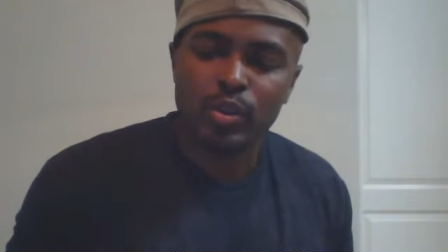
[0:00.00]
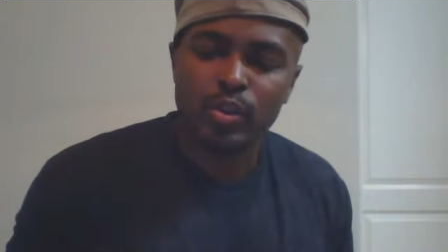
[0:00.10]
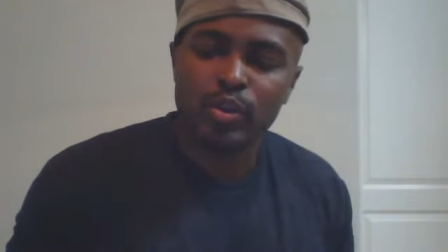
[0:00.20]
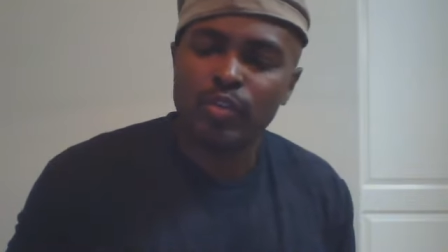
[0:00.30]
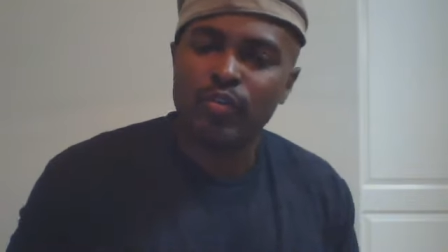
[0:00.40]

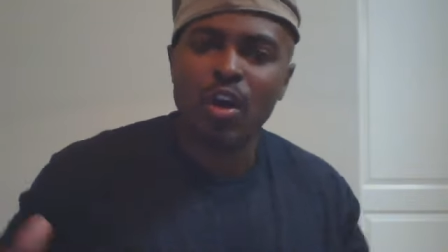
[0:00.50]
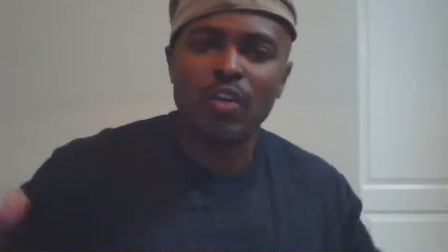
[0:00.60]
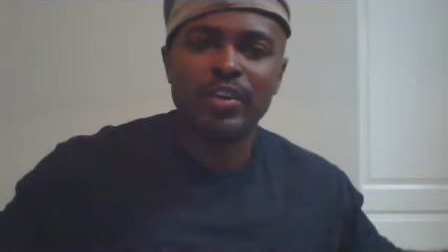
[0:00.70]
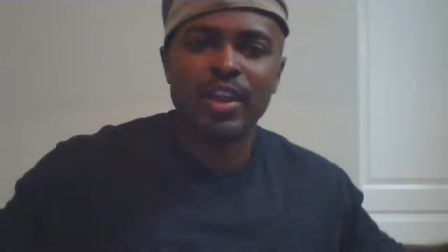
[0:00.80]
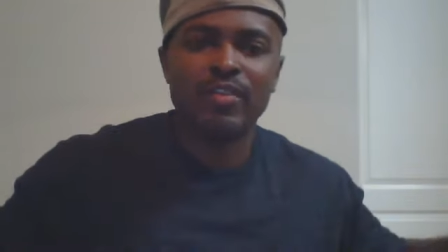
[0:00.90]
you're
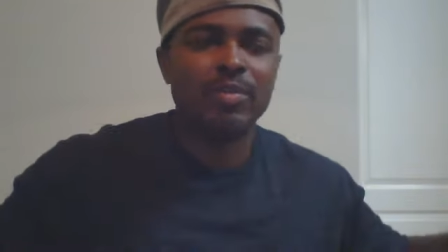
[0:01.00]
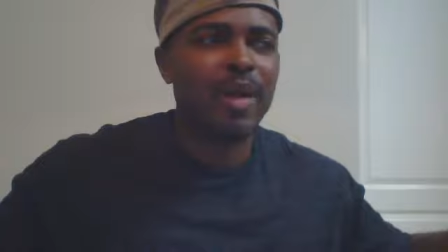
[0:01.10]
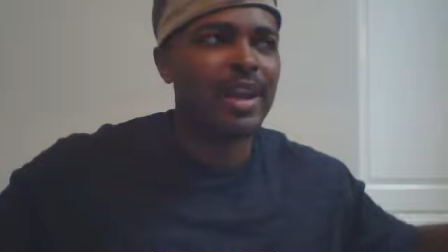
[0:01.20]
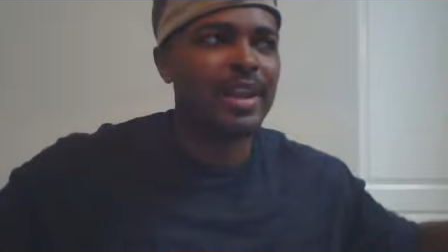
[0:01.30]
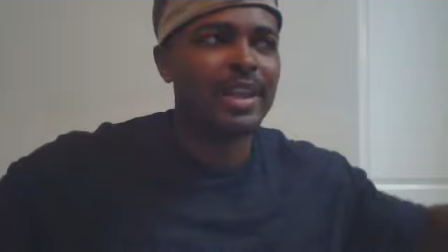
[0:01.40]
involving
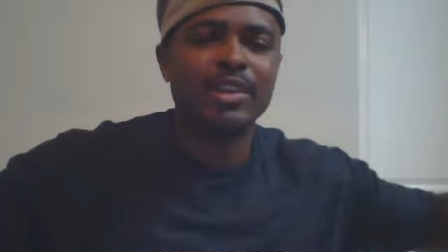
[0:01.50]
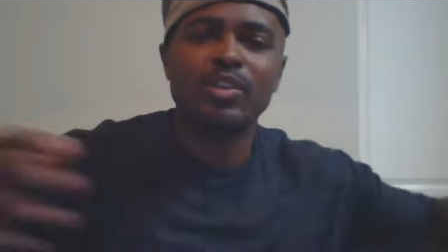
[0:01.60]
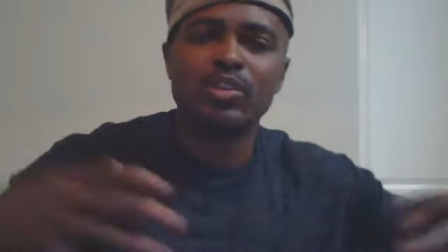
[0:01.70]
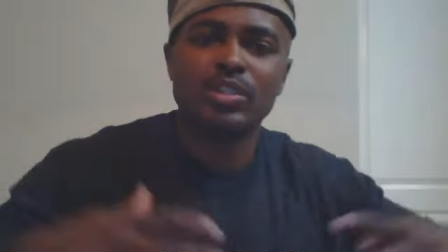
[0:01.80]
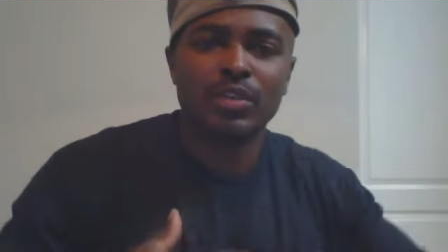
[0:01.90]
everybody in
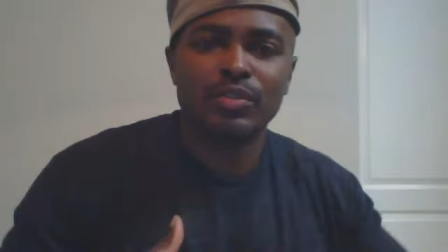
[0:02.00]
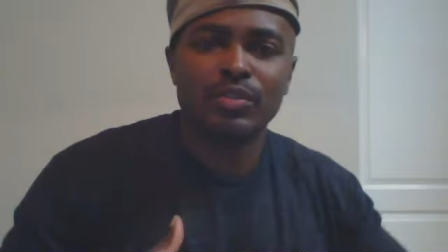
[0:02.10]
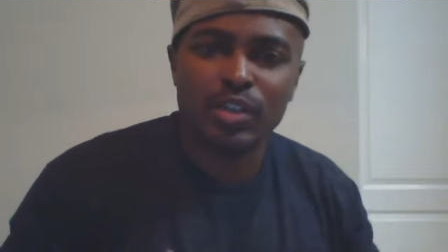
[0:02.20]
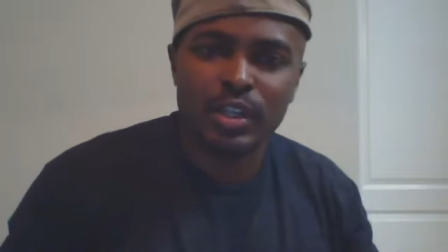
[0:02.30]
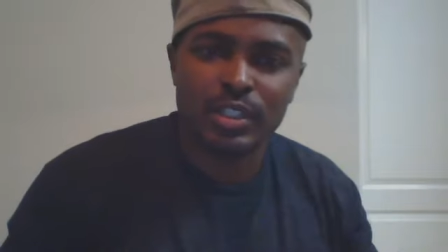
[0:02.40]
your
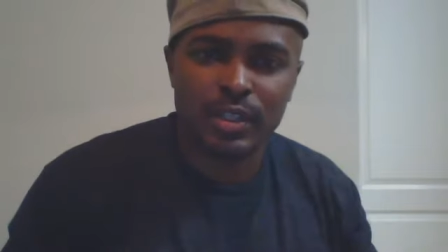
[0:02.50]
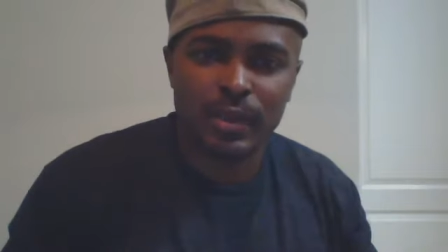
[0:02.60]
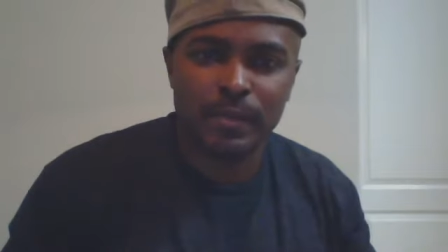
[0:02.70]
self-destruction.